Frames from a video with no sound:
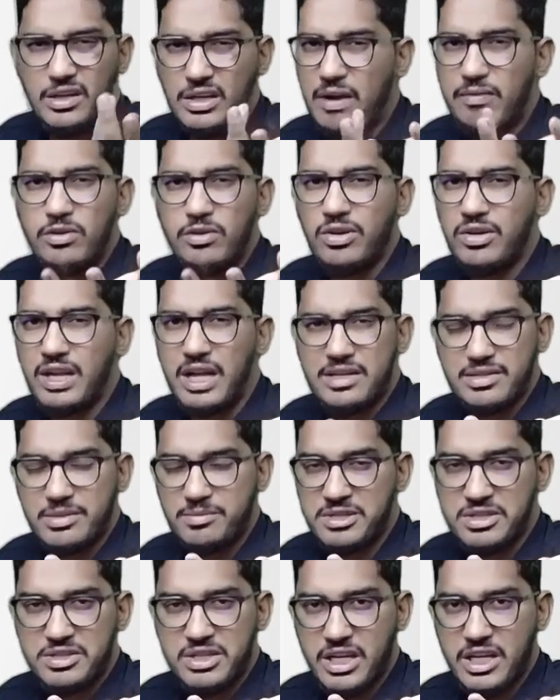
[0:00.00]
I will not
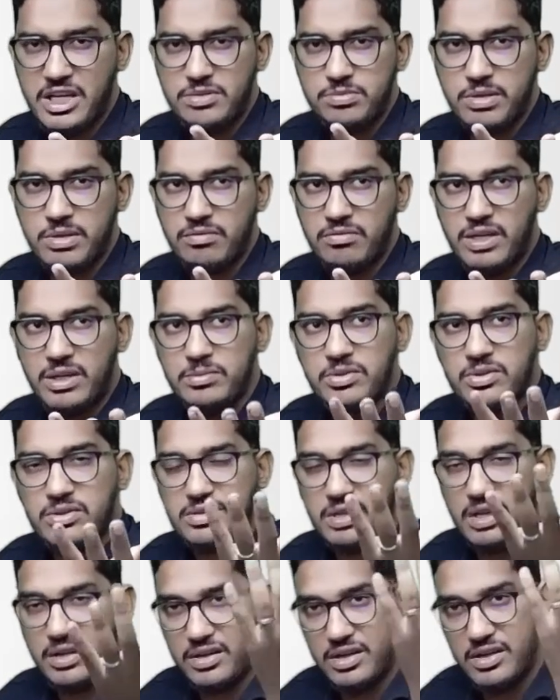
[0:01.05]
accept such engagement. Why? Because
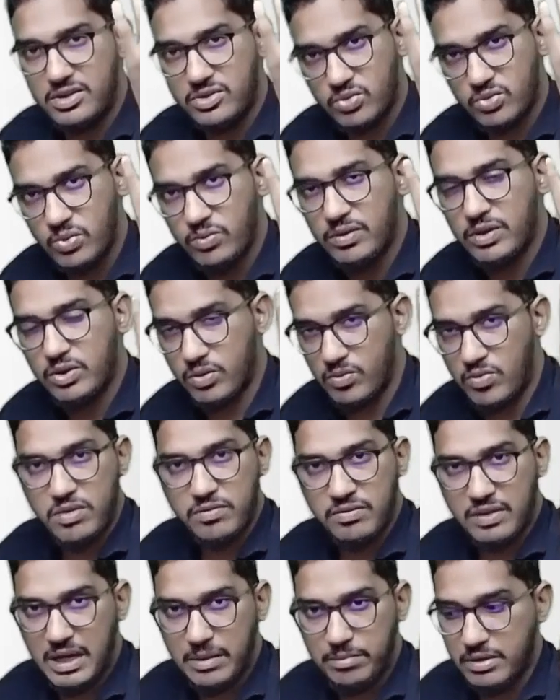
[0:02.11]
30 years, who will know
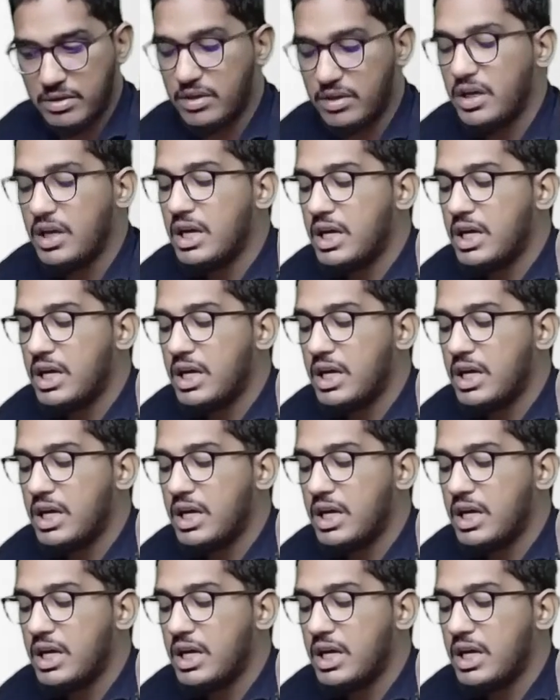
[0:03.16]
what will happen?